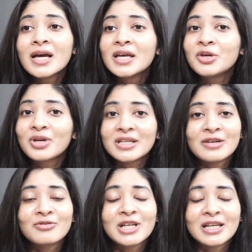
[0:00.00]
You can
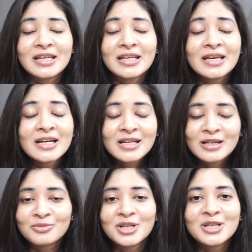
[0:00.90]
definitely
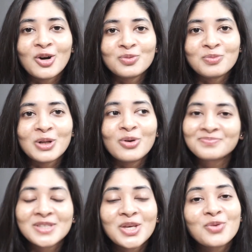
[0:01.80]
comment down
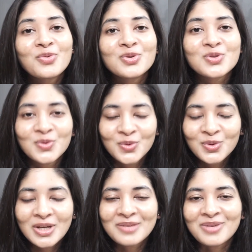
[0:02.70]
below. See you
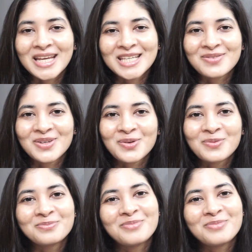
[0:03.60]
soon in my next video.